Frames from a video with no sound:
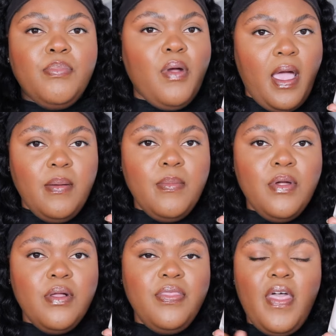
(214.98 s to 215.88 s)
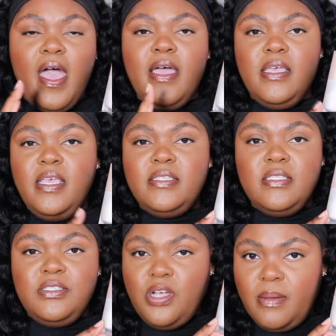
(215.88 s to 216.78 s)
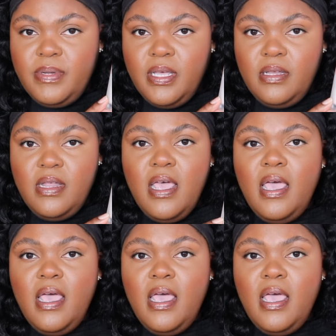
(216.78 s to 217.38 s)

primer that gets the job done.